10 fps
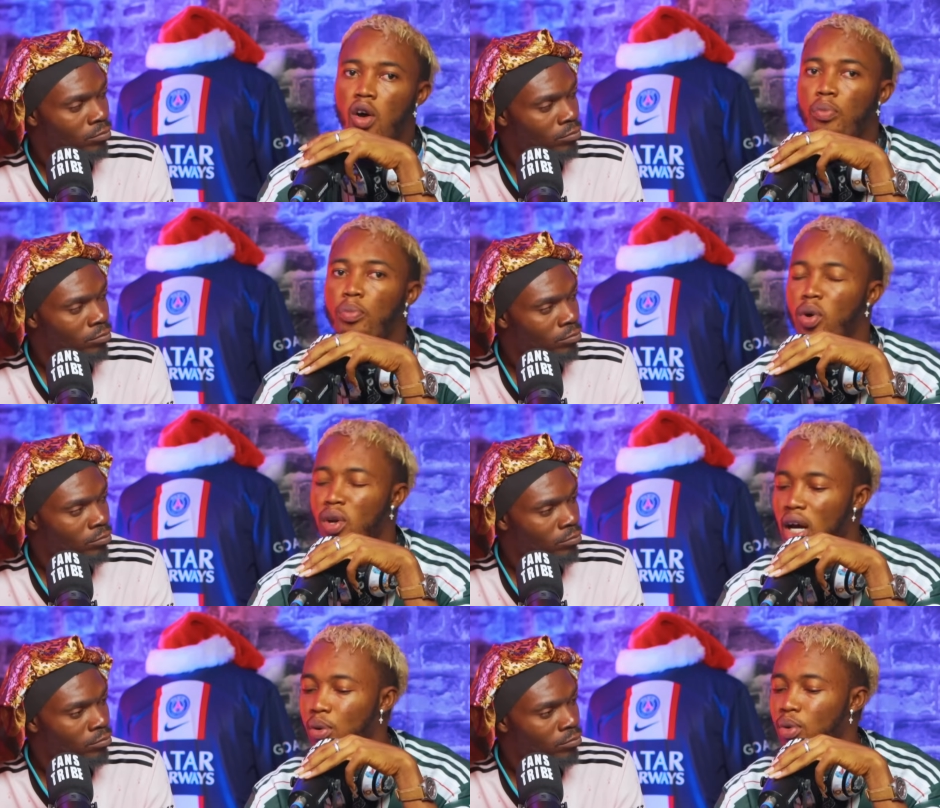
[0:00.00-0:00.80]
Speaker 1: But
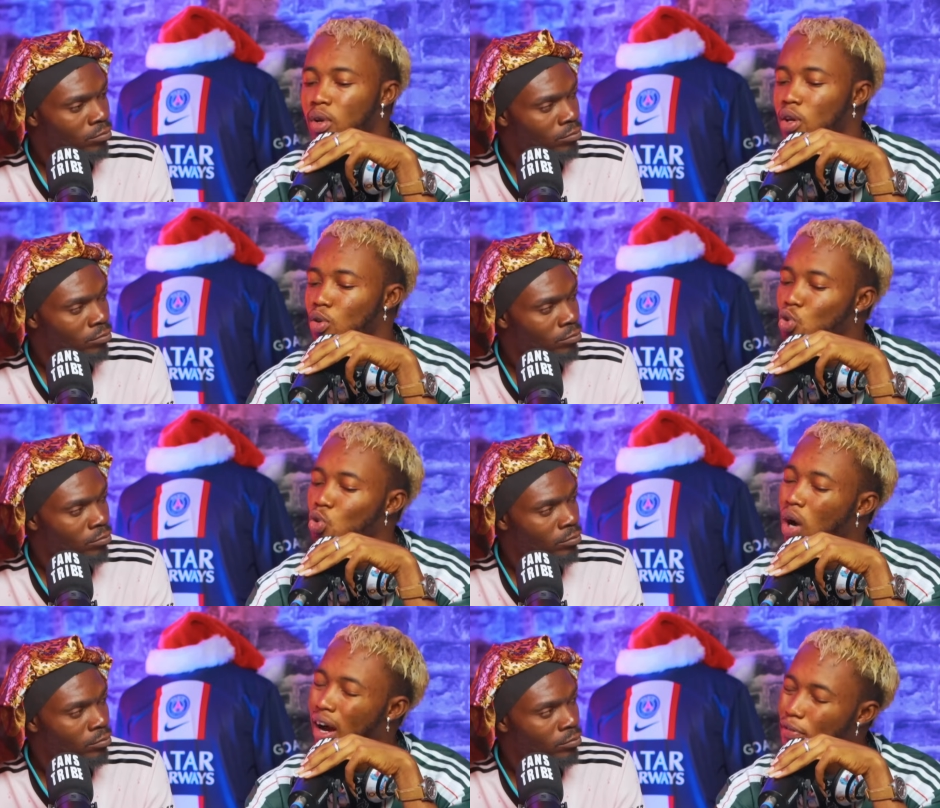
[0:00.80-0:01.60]
now you
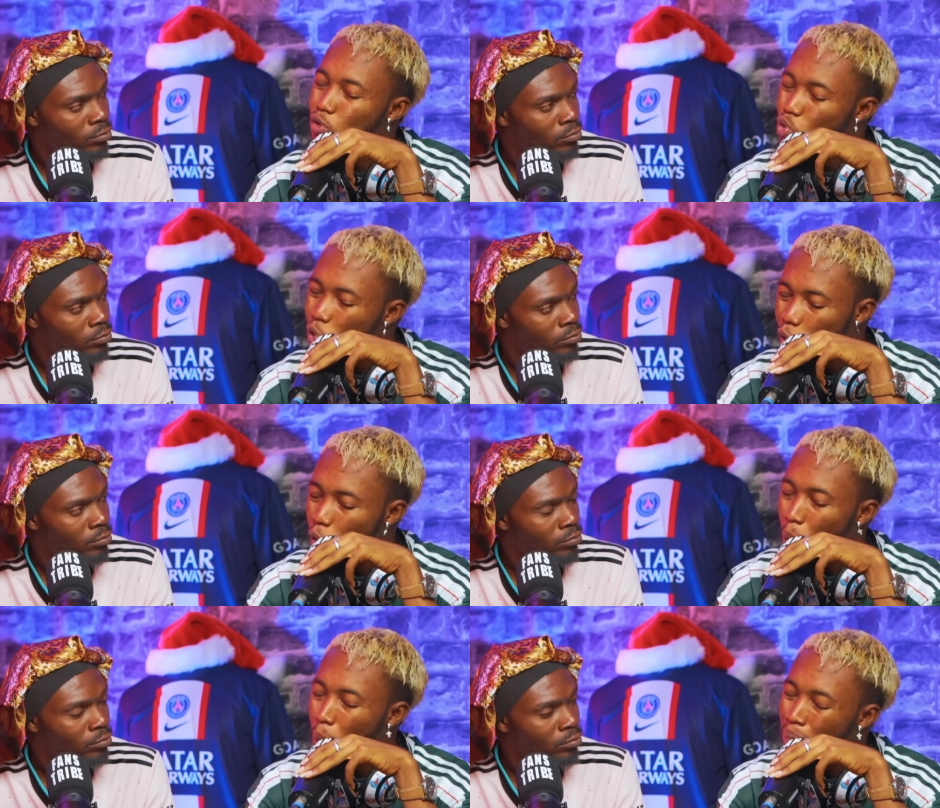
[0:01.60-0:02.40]
have to
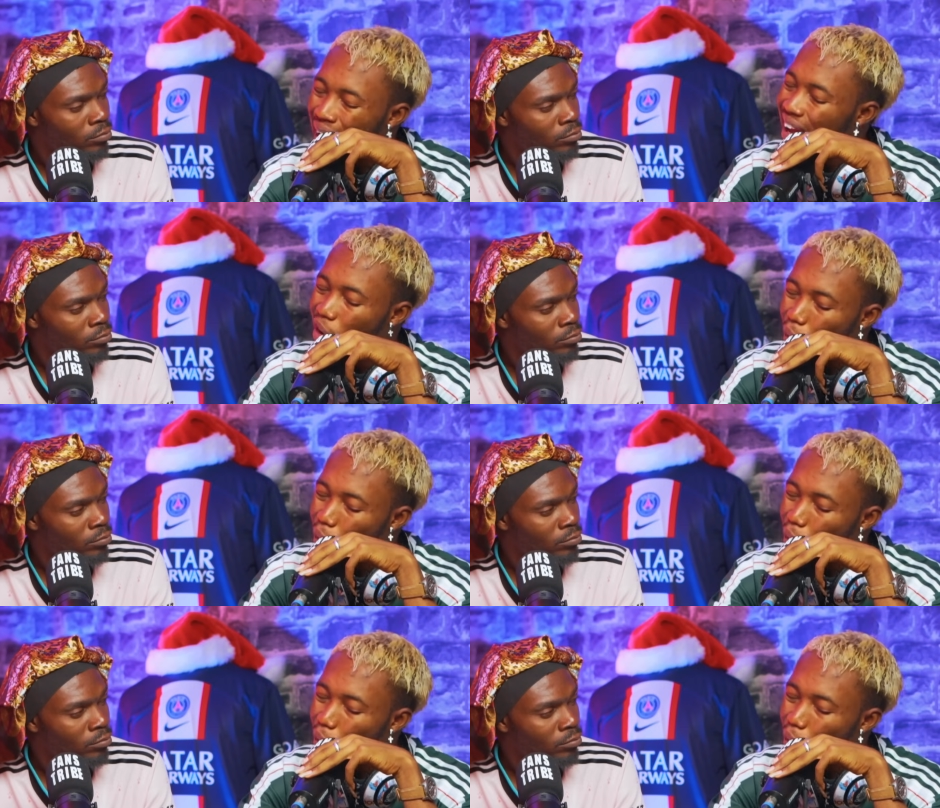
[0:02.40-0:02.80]
by